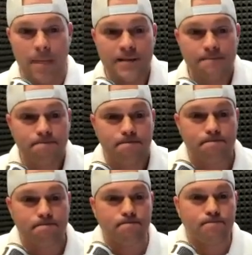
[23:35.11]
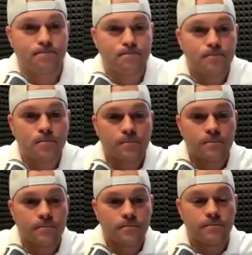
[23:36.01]

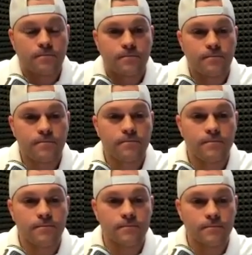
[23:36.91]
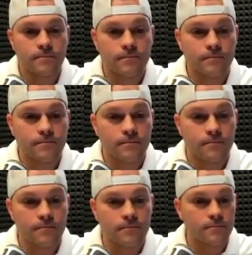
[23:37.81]

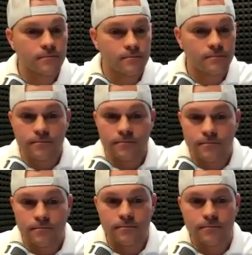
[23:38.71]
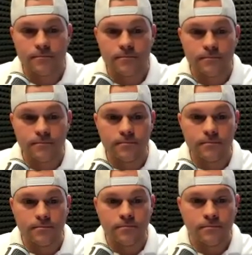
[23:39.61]

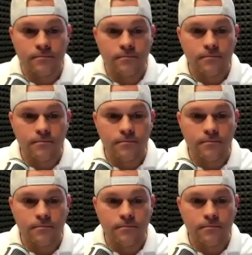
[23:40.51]
No words are spoken by the person on screen.